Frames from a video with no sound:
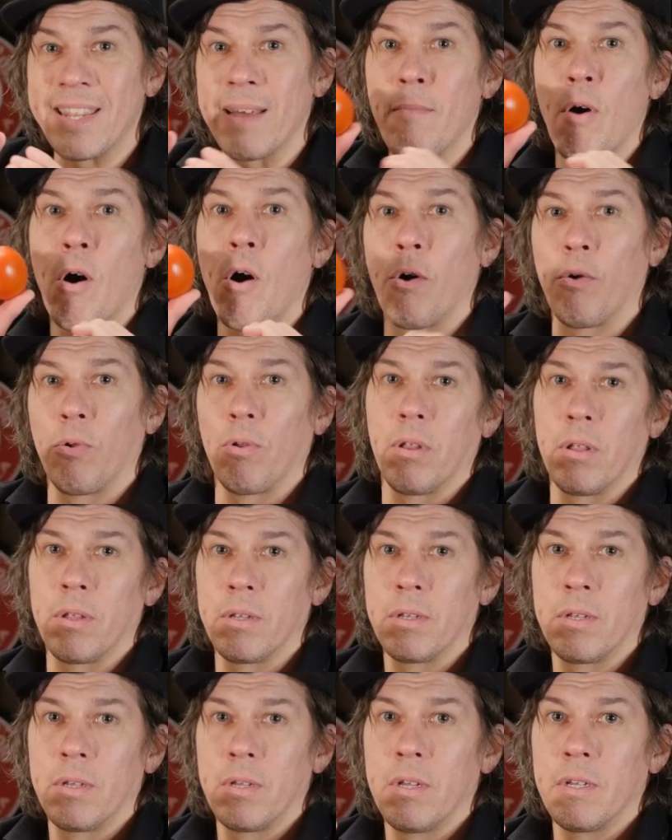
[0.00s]
them whole.
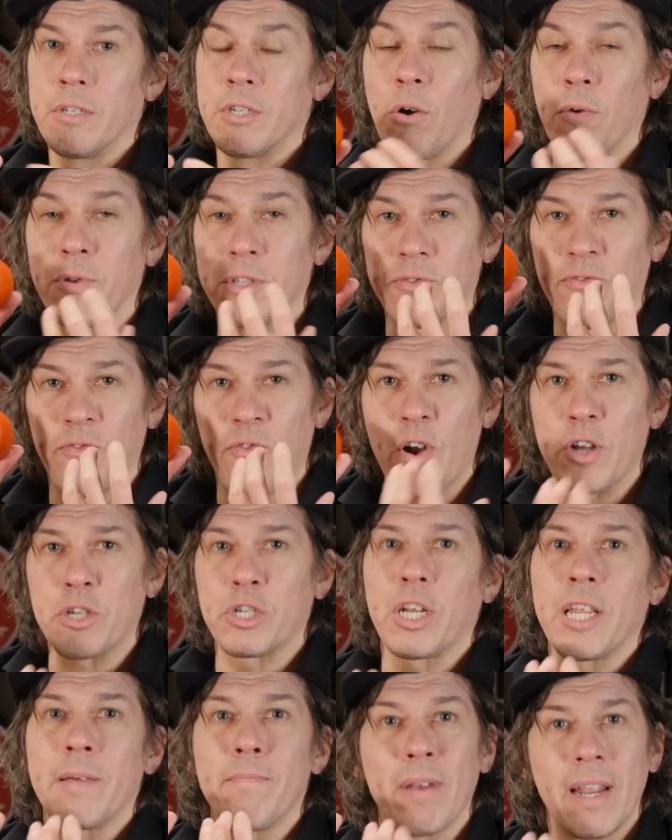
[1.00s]
So it's
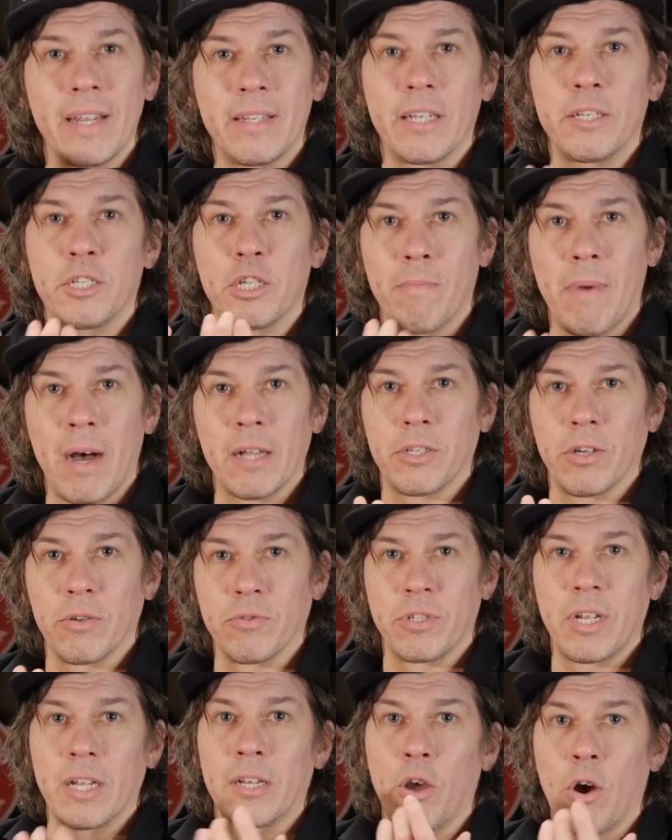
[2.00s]
freshly blended
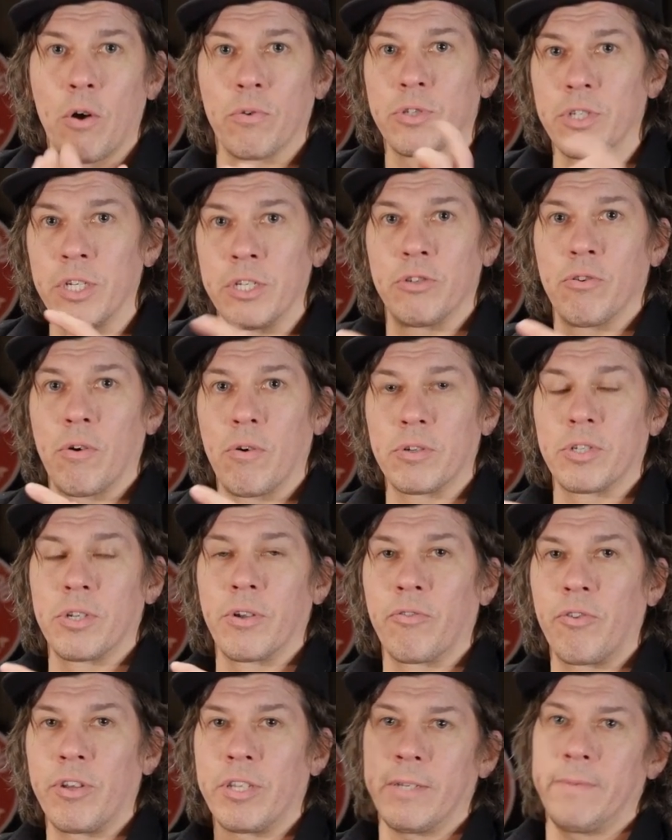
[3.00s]
tomatoes that goes into our
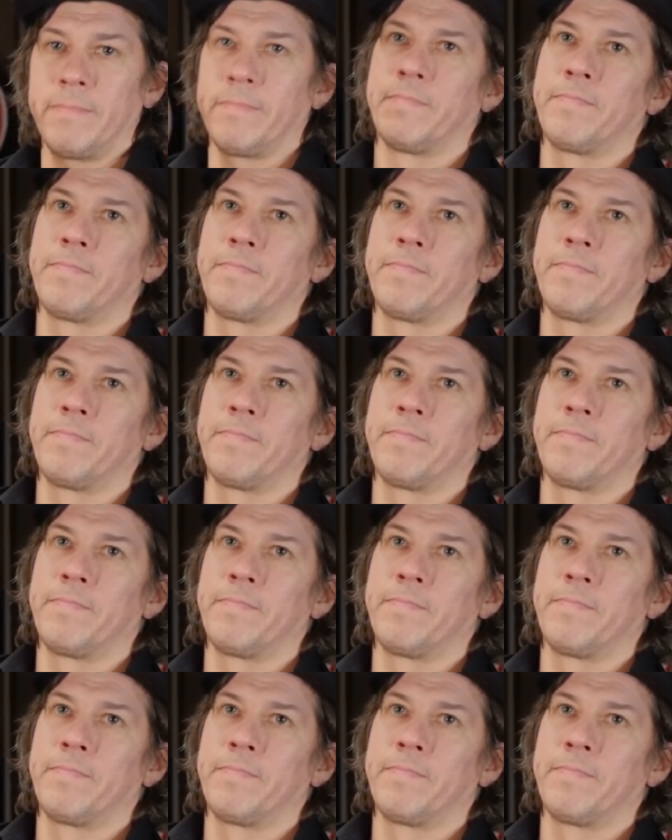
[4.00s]
sangrita.